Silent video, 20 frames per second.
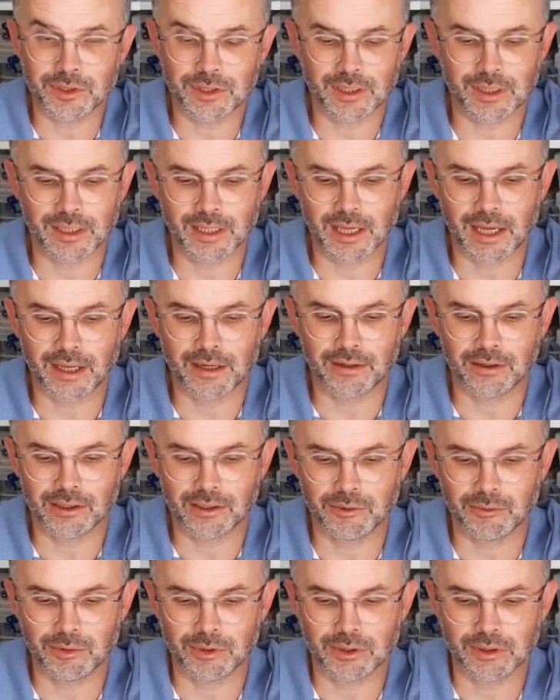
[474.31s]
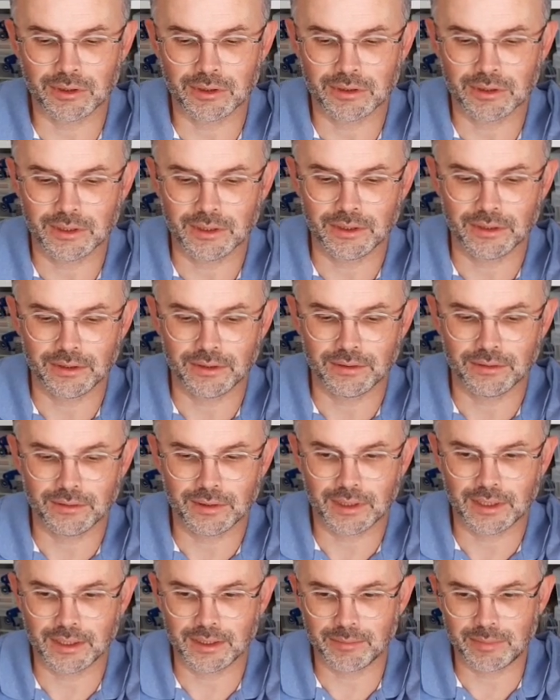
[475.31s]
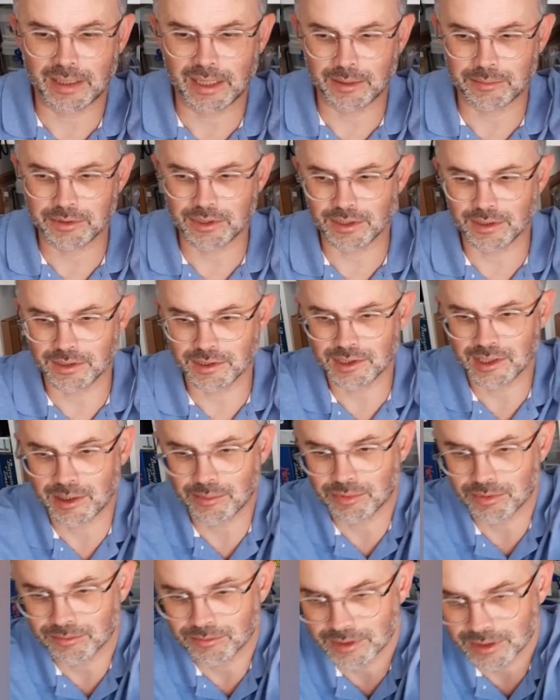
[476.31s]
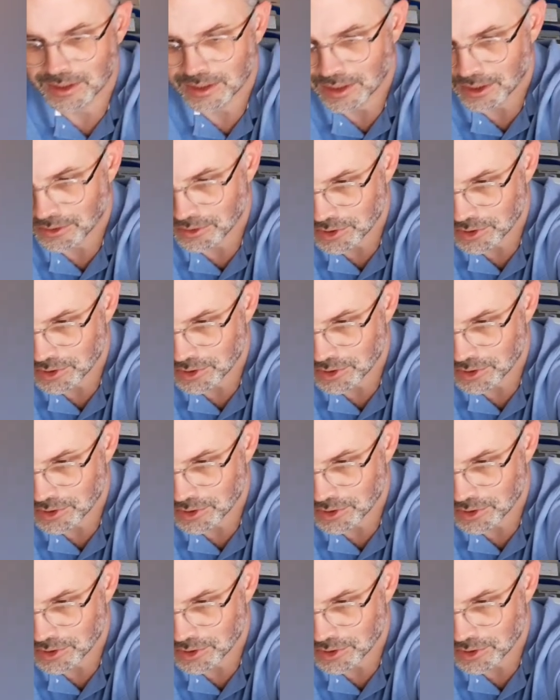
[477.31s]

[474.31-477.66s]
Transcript: And again, I will perhaps in a separate video